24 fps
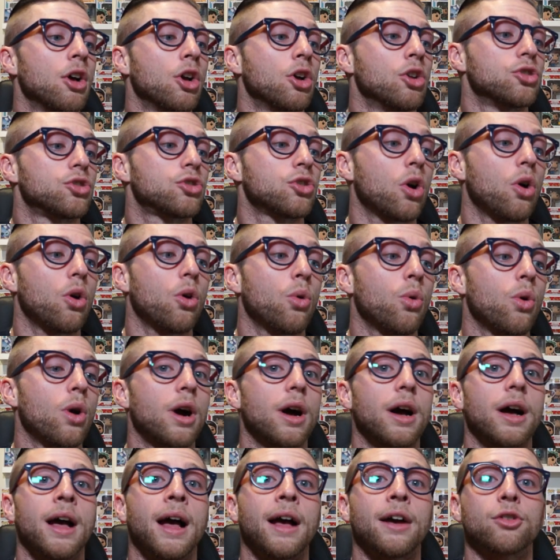So,
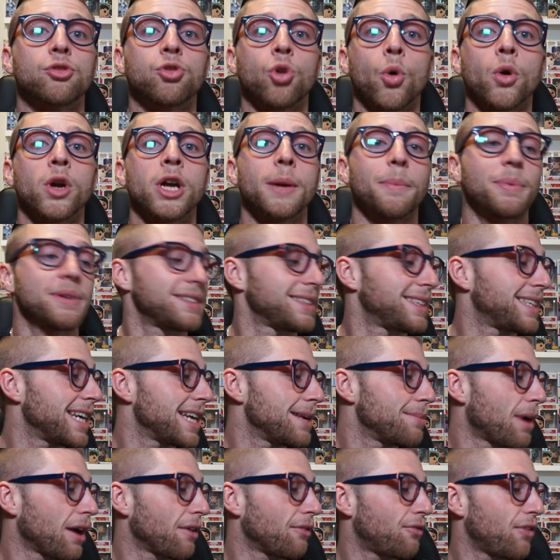growing up as a
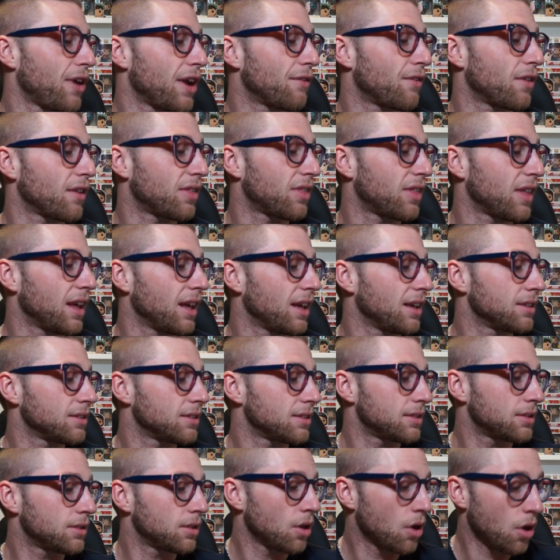kid, my favorite
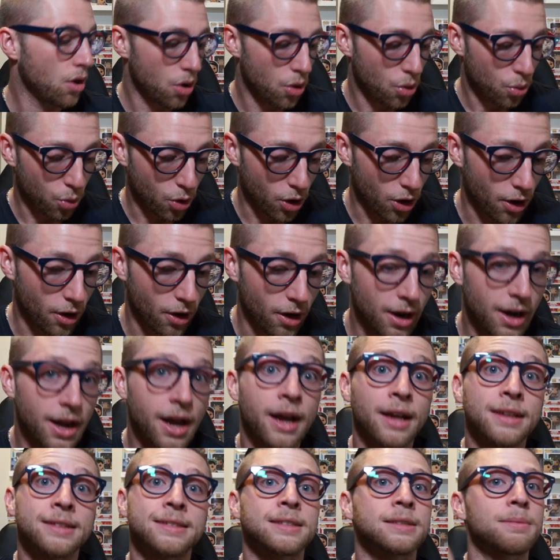things were
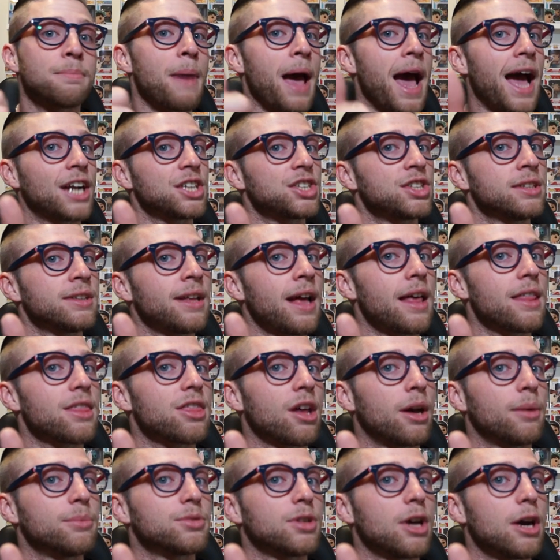smashing that
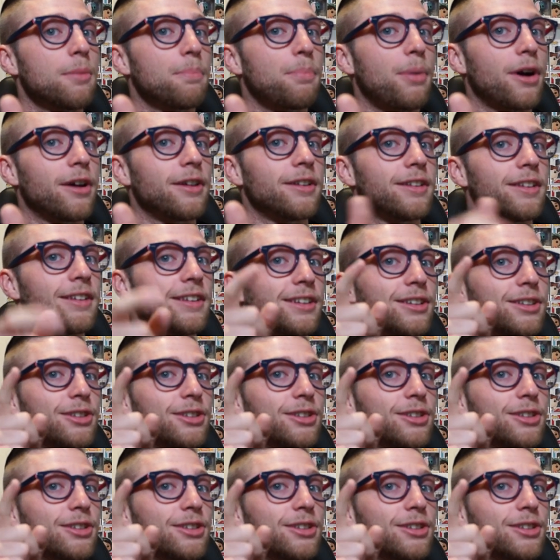thumbs up button.